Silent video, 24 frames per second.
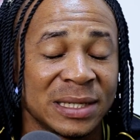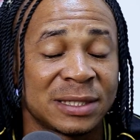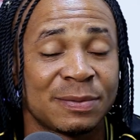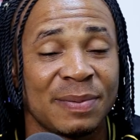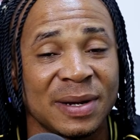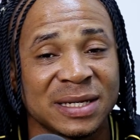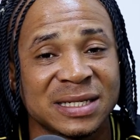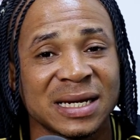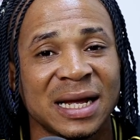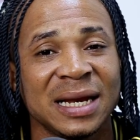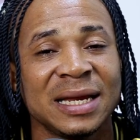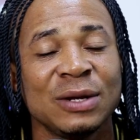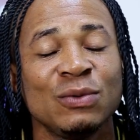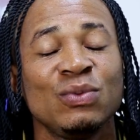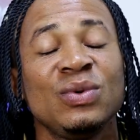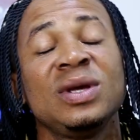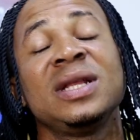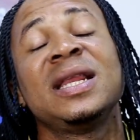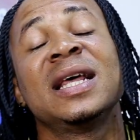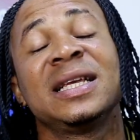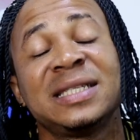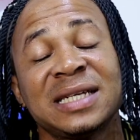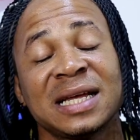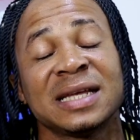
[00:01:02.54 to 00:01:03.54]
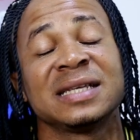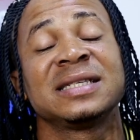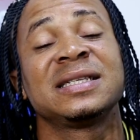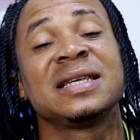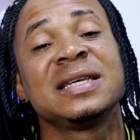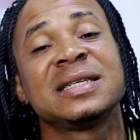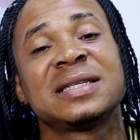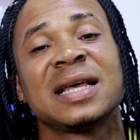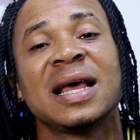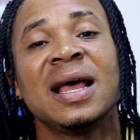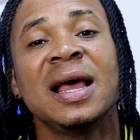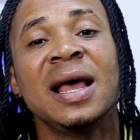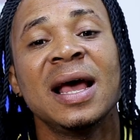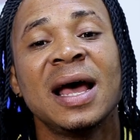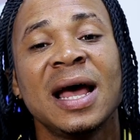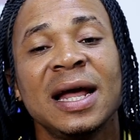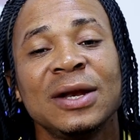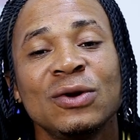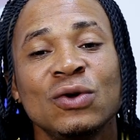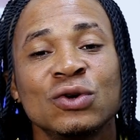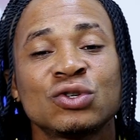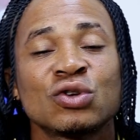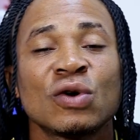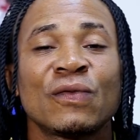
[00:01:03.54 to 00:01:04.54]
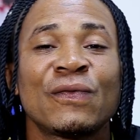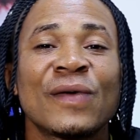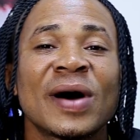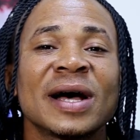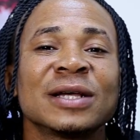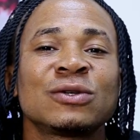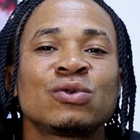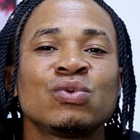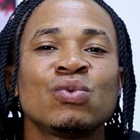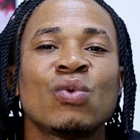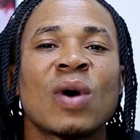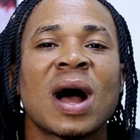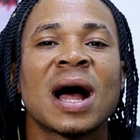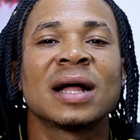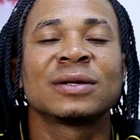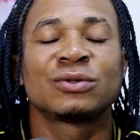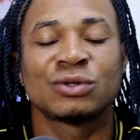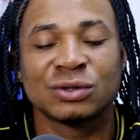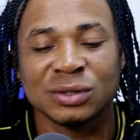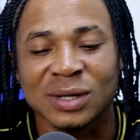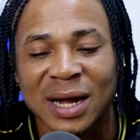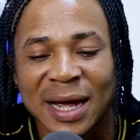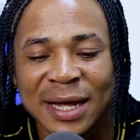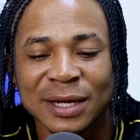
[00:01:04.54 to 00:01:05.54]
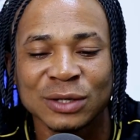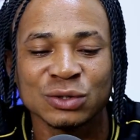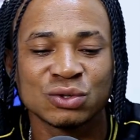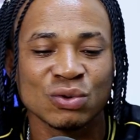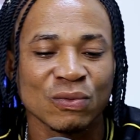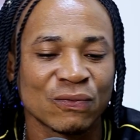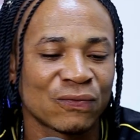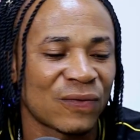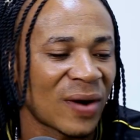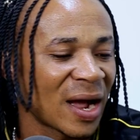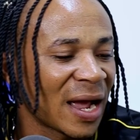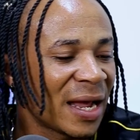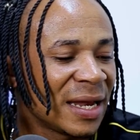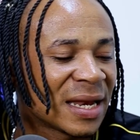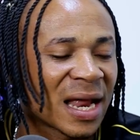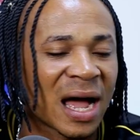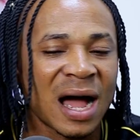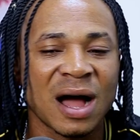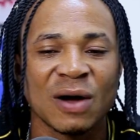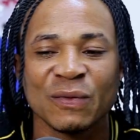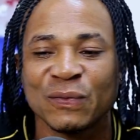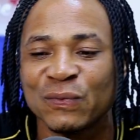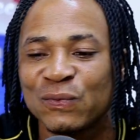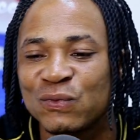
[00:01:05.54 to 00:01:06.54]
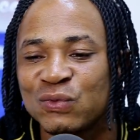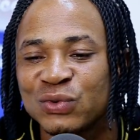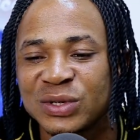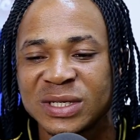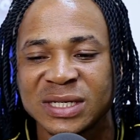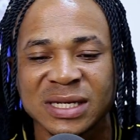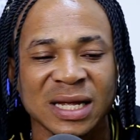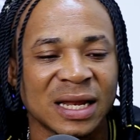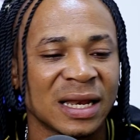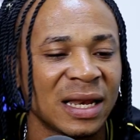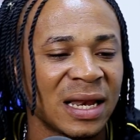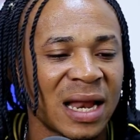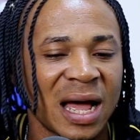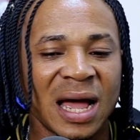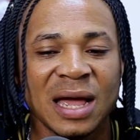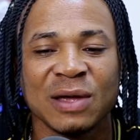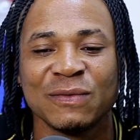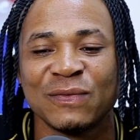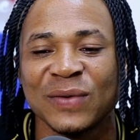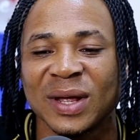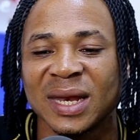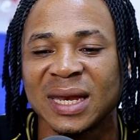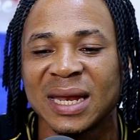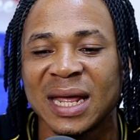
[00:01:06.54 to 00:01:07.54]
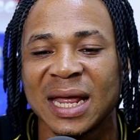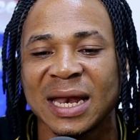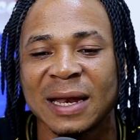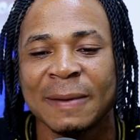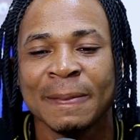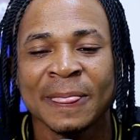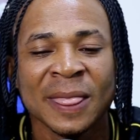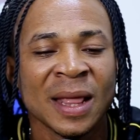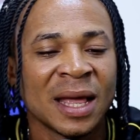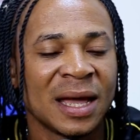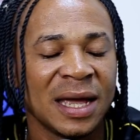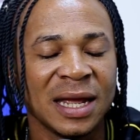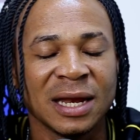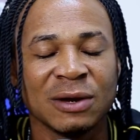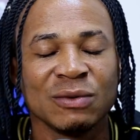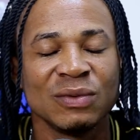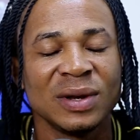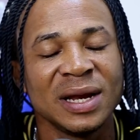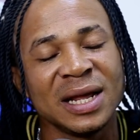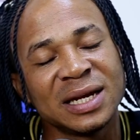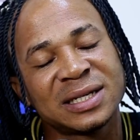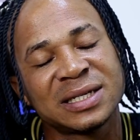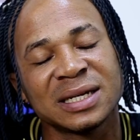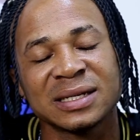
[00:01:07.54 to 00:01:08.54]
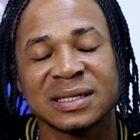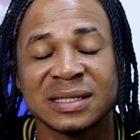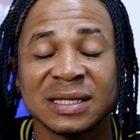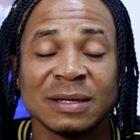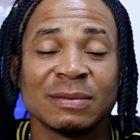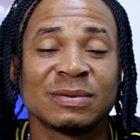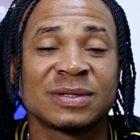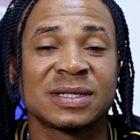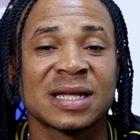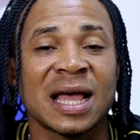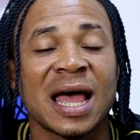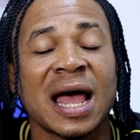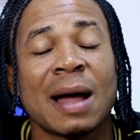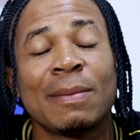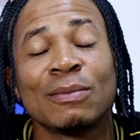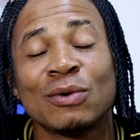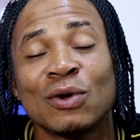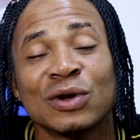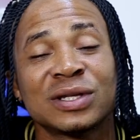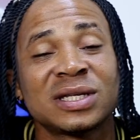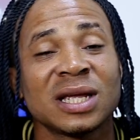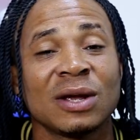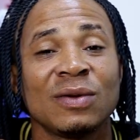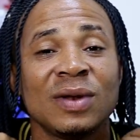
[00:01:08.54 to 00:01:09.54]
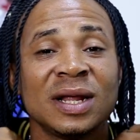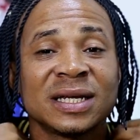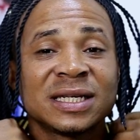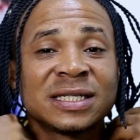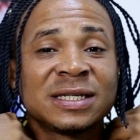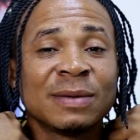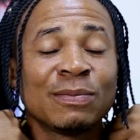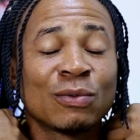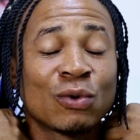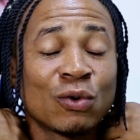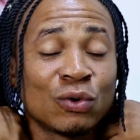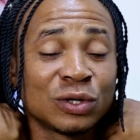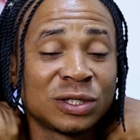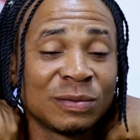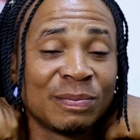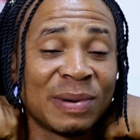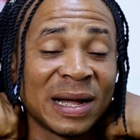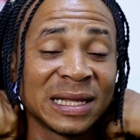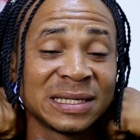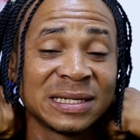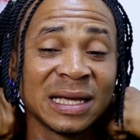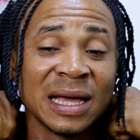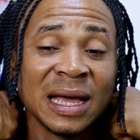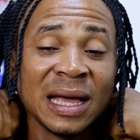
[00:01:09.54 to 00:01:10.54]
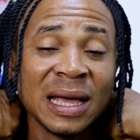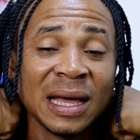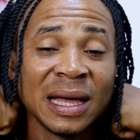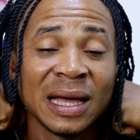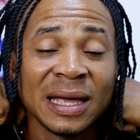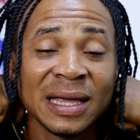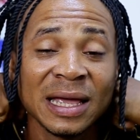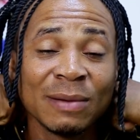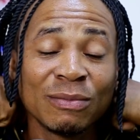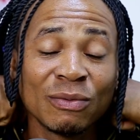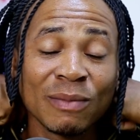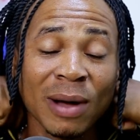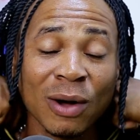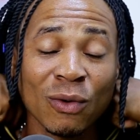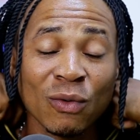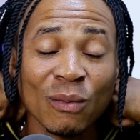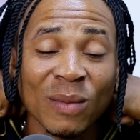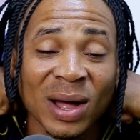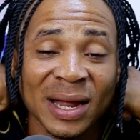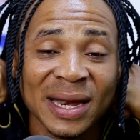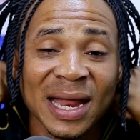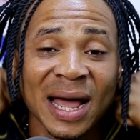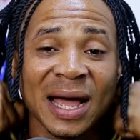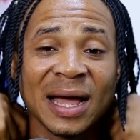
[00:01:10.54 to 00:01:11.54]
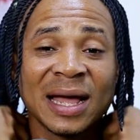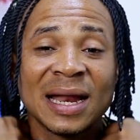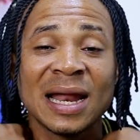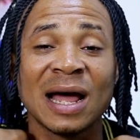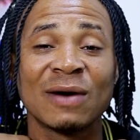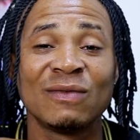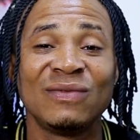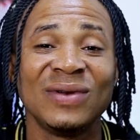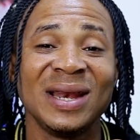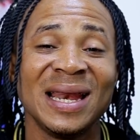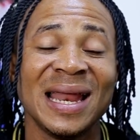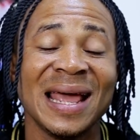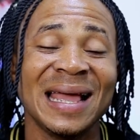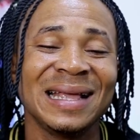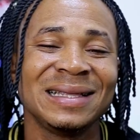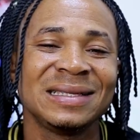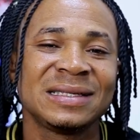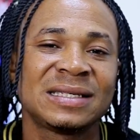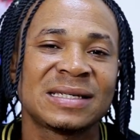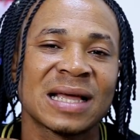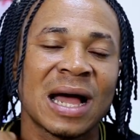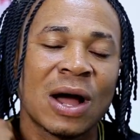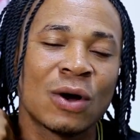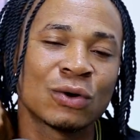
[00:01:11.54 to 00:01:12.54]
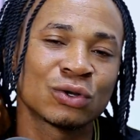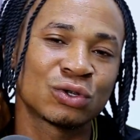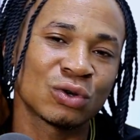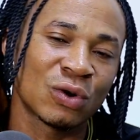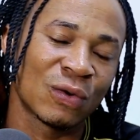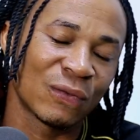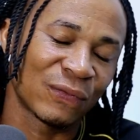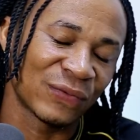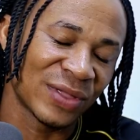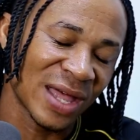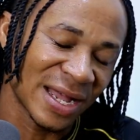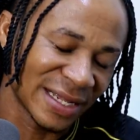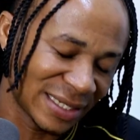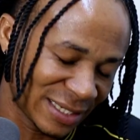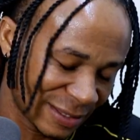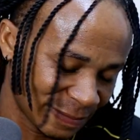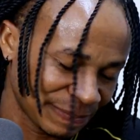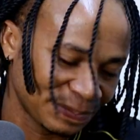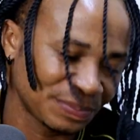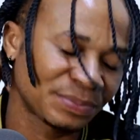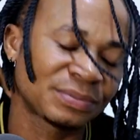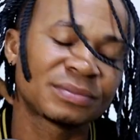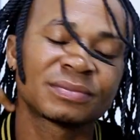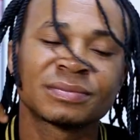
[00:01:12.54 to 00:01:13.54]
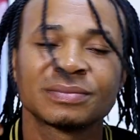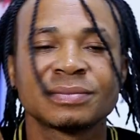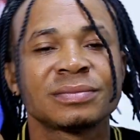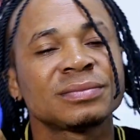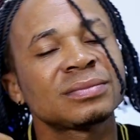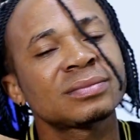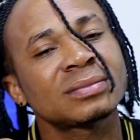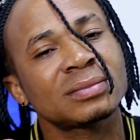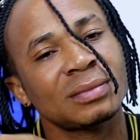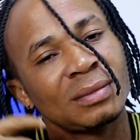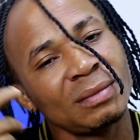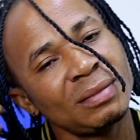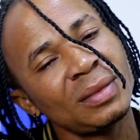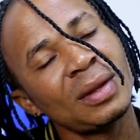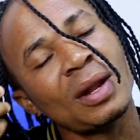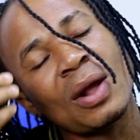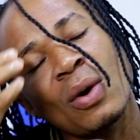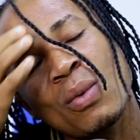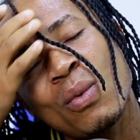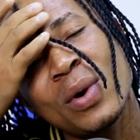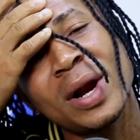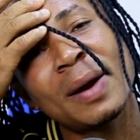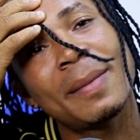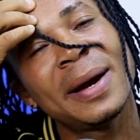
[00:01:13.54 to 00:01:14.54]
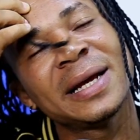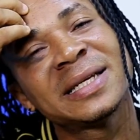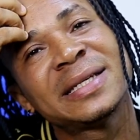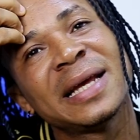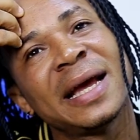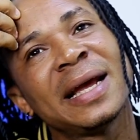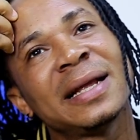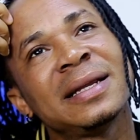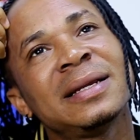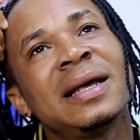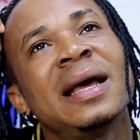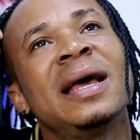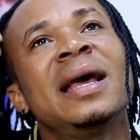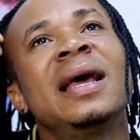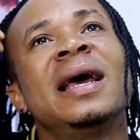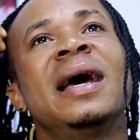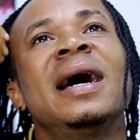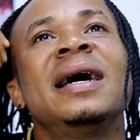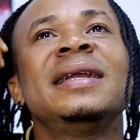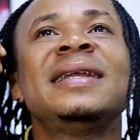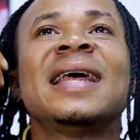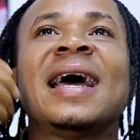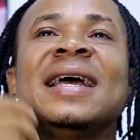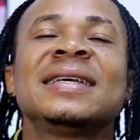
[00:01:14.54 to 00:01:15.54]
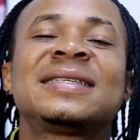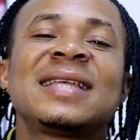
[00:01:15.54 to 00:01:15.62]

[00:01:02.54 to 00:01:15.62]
especially we the Gen Z's and those of us who are trying to find our roots in life and then in relationships. I am not a relationship coach, but Yebu Makumada, and I've learned out of that. What am I saying? There